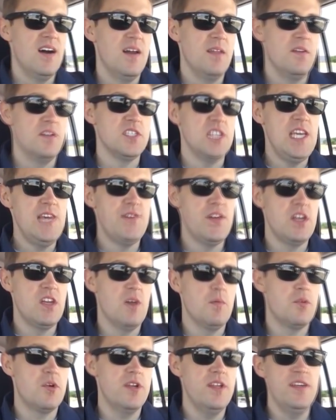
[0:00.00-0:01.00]
Those
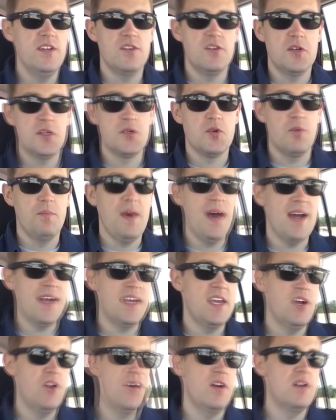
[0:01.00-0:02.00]
even-numbered years. We're
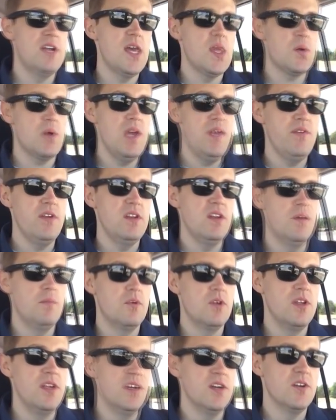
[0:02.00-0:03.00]
back here at another
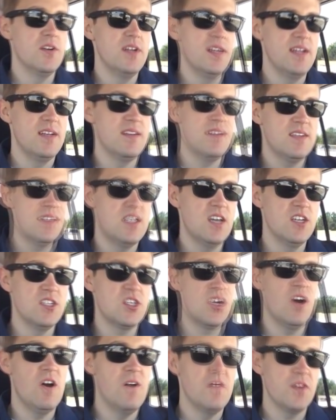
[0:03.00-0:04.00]
even-numbered year, and it
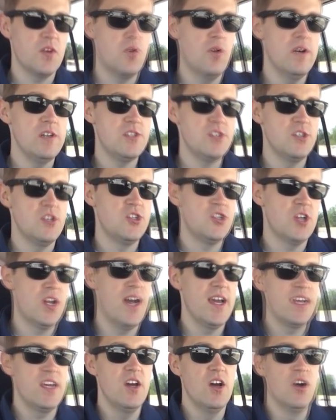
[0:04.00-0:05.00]
does call into question, should
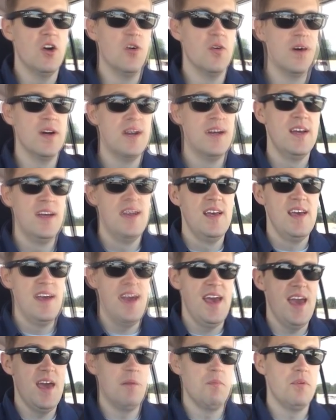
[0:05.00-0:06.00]
I go
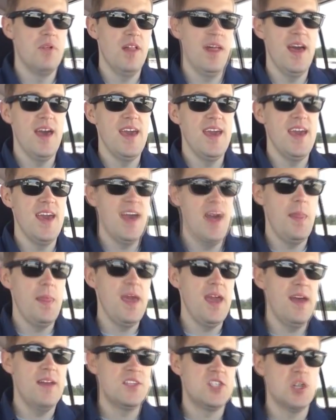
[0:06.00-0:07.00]
and play? And
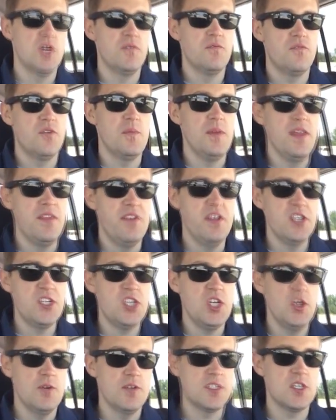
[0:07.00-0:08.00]
the answer for me
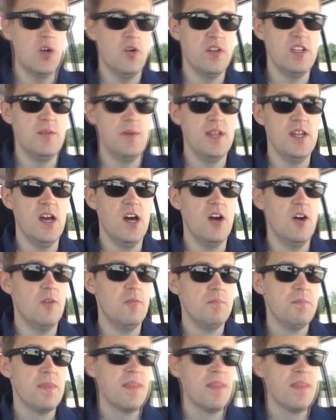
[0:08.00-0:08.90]
this year is going to be no.